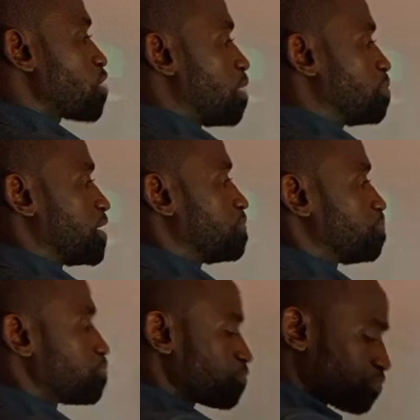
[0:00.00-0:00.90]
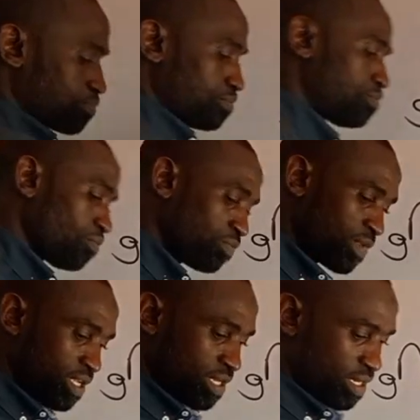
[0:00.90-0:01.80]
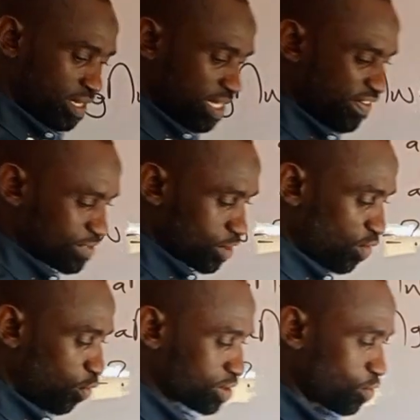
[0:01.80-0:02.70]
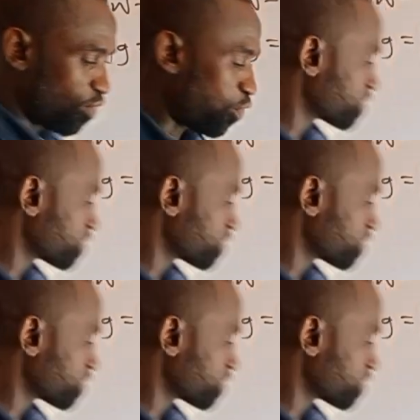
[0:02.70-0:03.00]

should I mean? Refractiveness of what? Of